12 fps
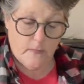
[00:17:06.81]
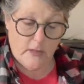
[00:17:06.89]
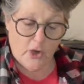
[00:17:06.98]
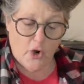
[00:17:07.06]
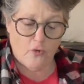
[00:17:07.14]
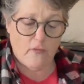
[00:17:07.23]

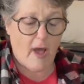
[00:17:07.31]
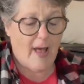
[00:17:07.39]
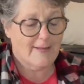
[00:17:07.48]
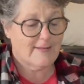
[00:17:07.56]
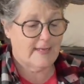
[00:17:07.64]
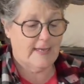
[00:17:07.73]

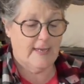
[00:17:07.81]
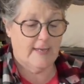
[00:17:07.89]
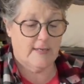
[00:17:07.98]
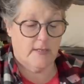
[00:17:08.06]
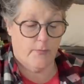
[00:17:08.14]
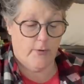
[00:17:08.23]
Karazi
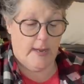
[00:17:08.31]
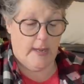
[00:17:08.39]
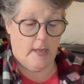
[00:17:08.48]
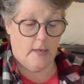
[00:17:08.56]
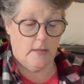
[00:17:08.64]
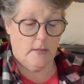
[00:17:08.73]
is the
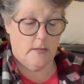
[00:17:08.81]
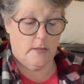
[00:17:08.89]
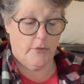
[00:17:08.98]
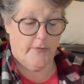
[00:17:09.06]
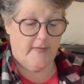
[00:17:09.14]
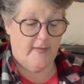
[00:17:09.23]
brand.
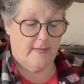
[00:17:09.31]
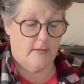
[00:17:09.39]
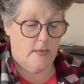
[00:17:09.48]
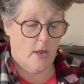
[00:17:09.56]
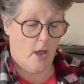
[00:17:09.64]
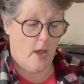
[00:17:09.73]
So this is
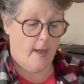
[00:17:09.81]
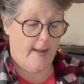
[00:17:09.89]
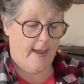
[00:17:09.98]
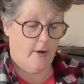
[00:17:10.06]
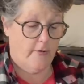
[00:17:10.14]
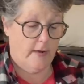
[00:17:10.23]
not
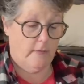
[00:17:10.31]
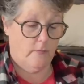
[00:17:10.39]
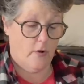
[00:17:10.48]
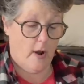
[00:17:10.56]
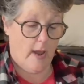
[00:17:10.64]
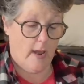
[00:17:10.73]
a
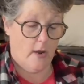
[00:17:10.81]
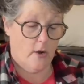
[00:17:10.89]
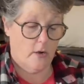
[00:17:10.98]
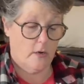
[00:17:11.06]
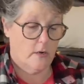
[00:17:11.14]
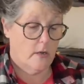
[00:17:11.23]

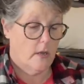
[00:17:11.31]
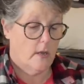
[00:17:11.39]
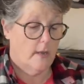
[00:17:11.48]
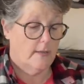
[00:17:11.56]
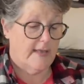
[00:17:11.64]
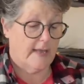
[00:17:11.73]
Greenbrier.
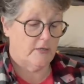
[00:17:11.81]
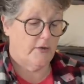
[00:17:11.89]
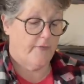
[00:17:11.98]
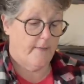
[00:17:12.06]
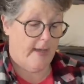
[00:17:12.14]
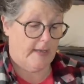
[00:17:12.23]
It's actually
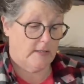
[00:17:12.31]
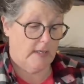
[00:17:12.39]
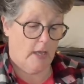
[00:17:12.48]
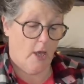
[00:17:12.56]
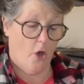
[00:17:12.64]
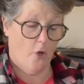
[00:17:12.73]
from
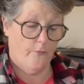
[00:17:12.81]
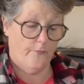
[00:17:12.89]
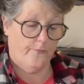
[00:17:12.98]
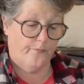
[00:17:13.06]
Mexico.